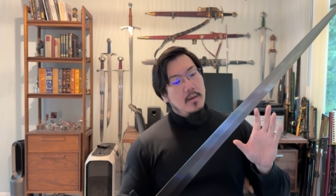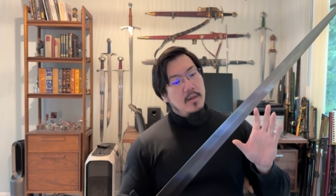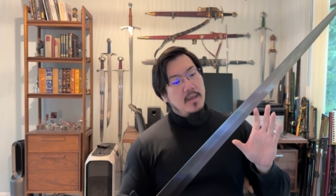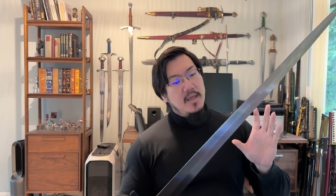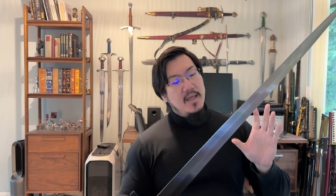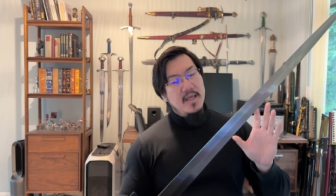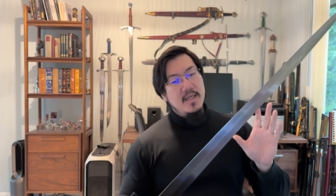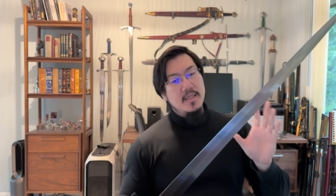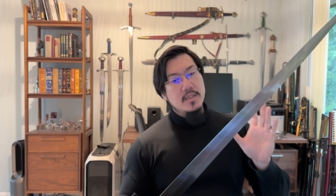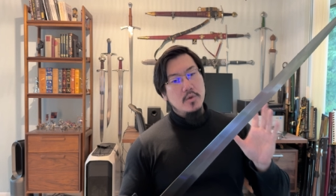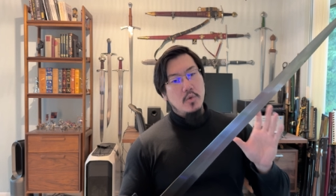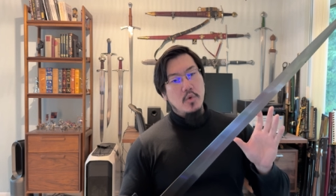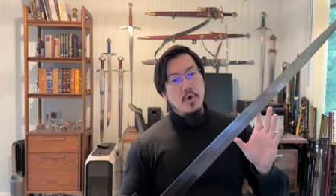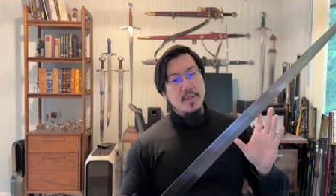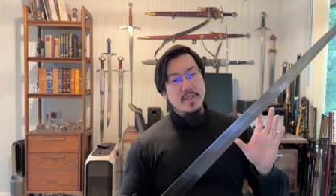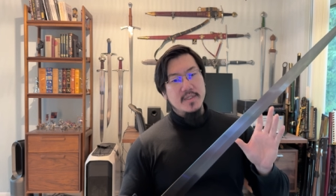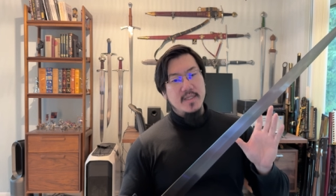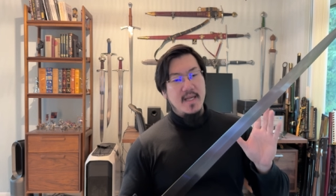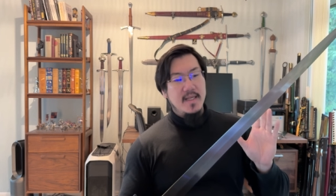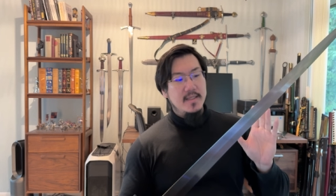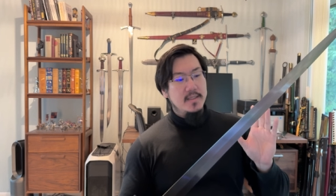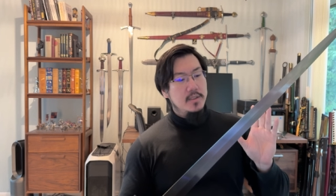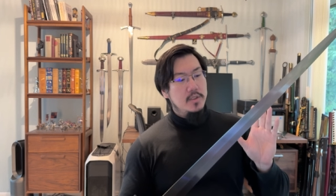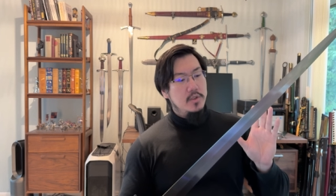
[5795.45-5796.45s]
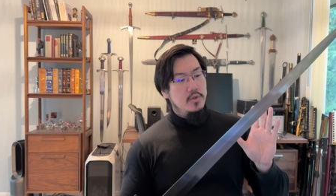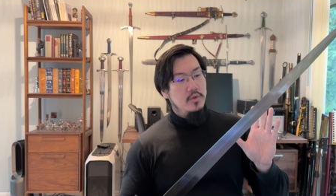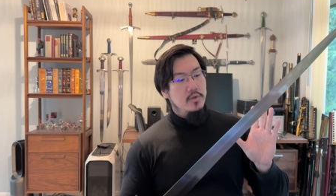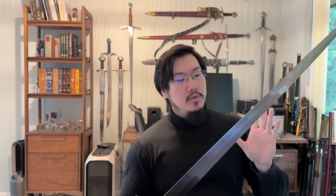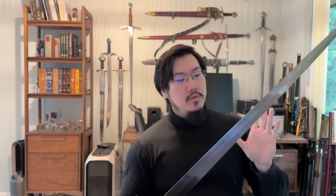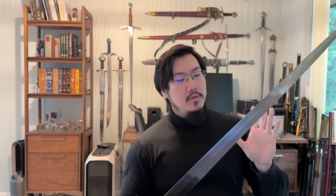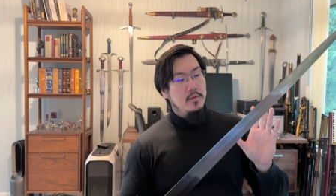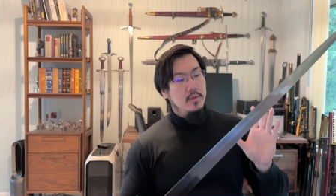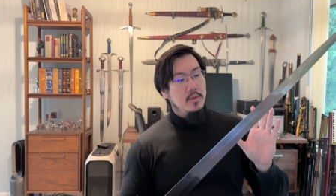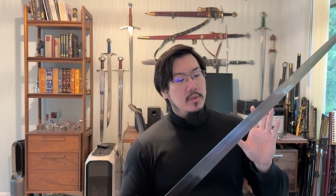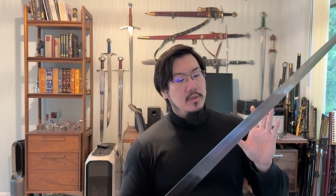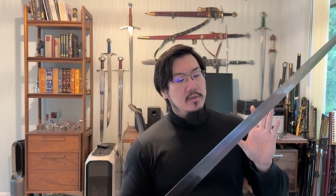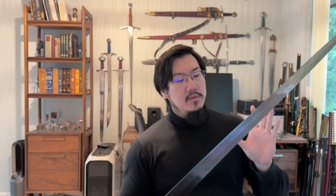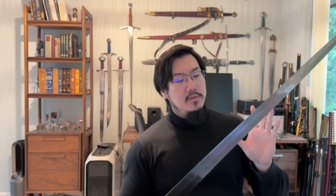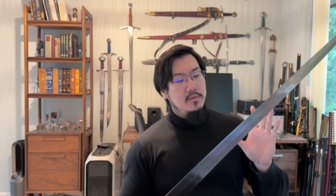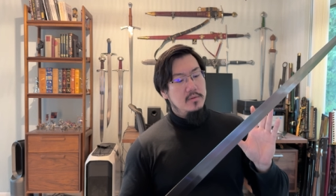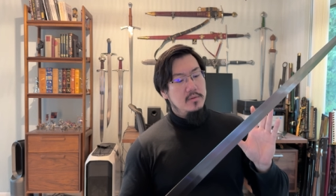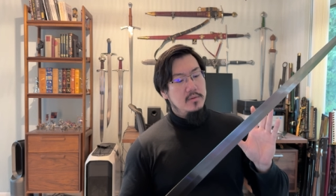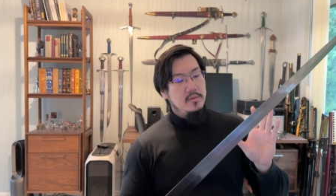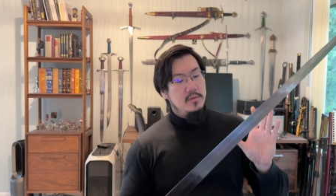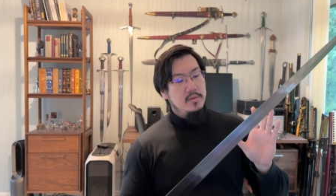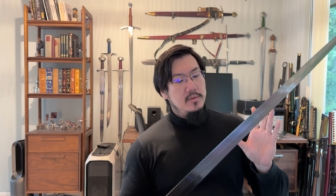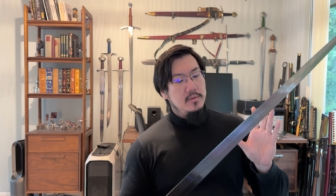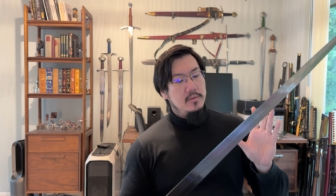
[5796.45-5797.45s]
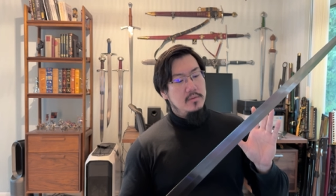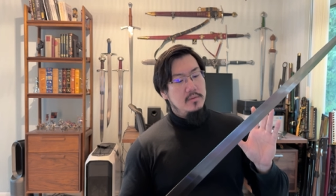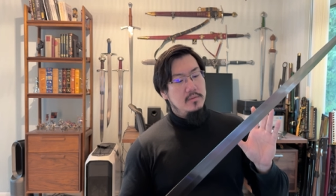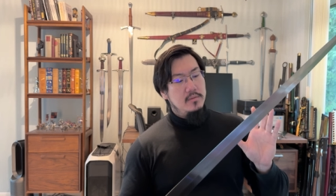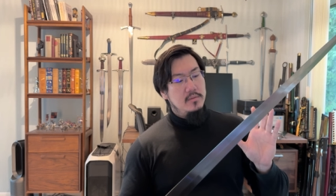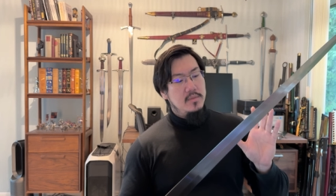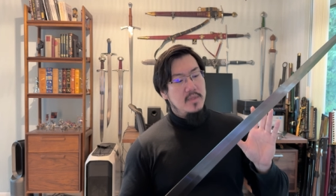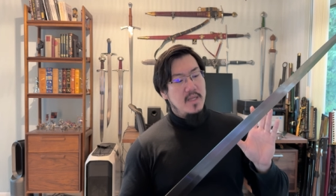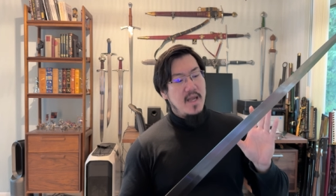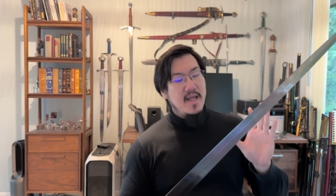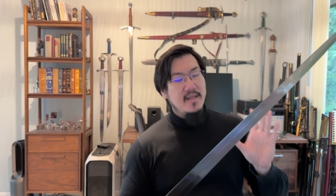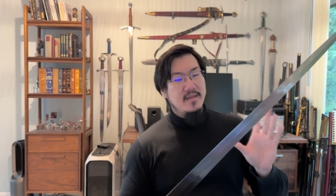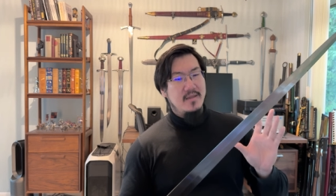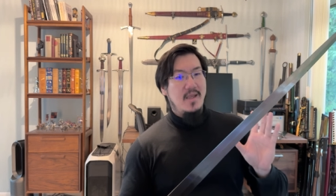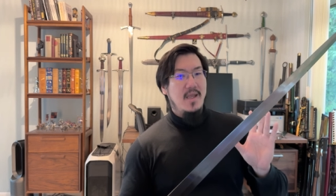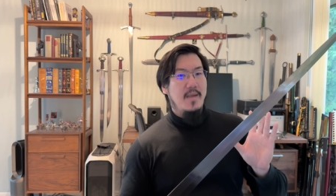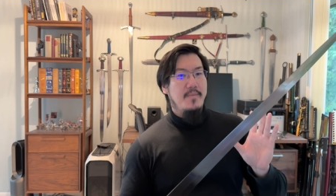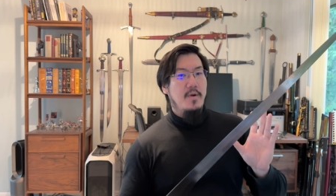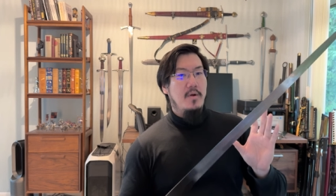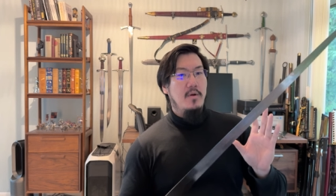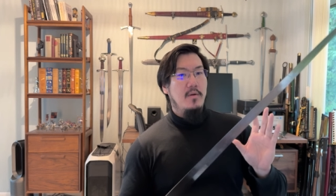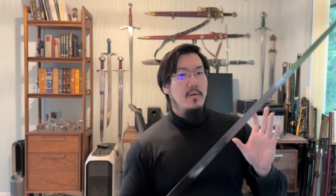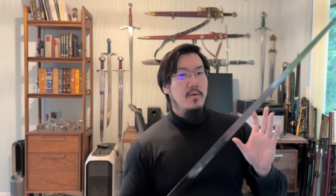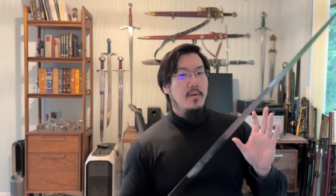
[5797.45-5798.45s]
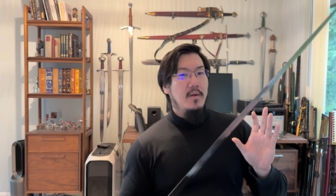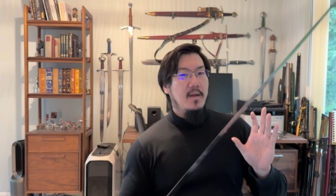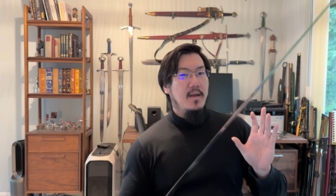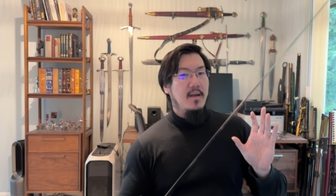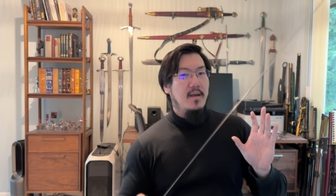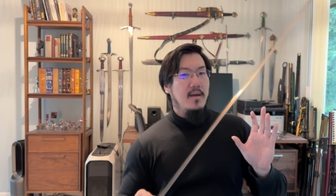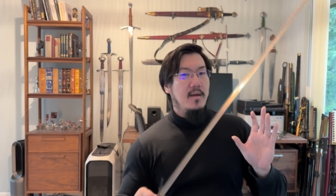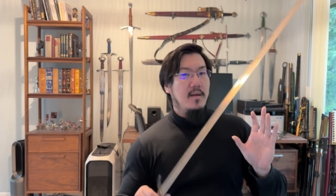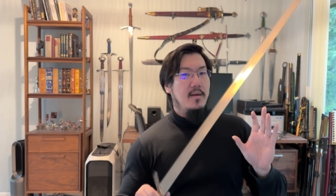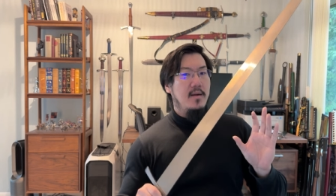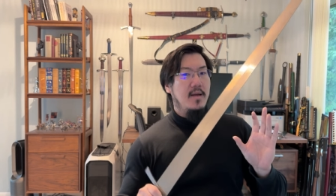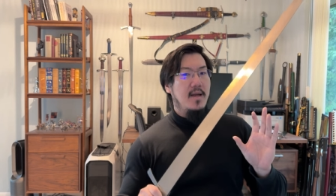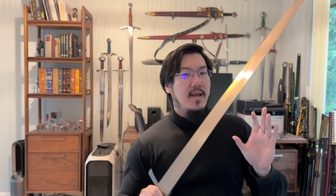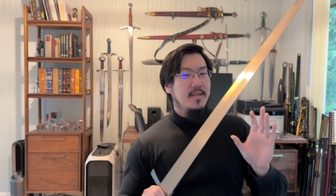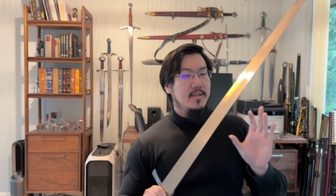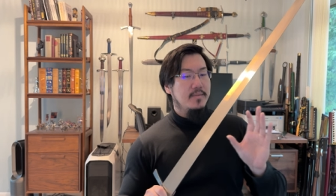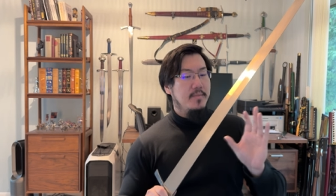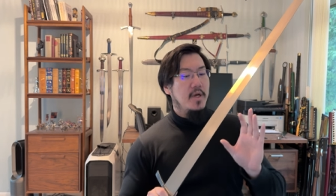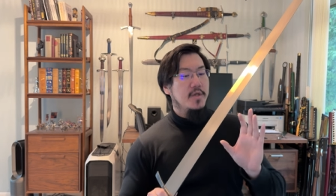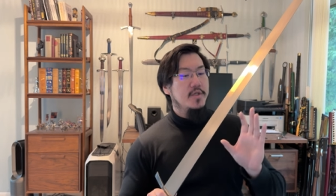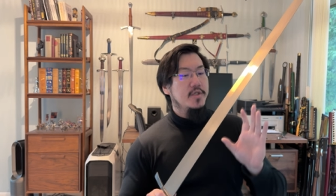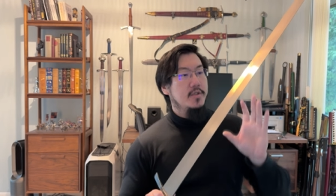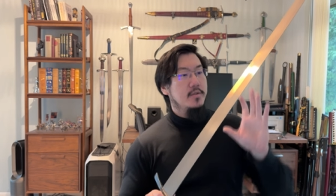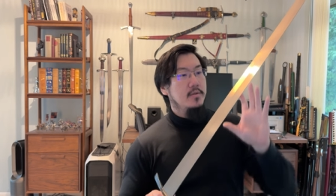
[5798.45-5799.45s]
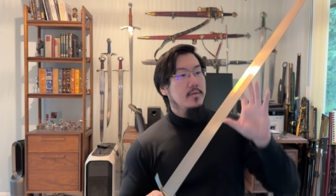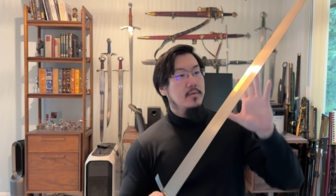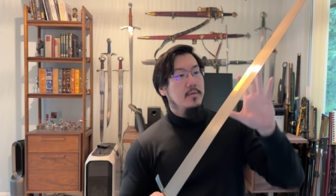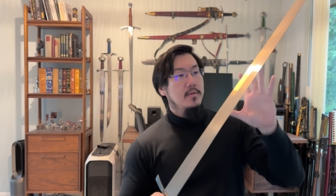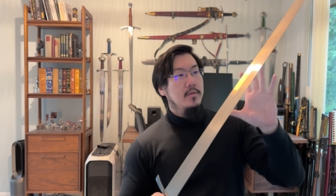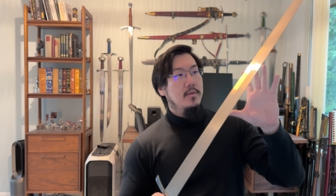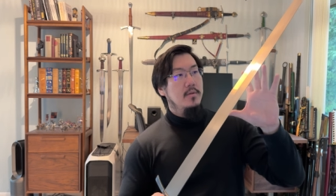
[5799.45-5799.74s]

His swords tends to not taper as much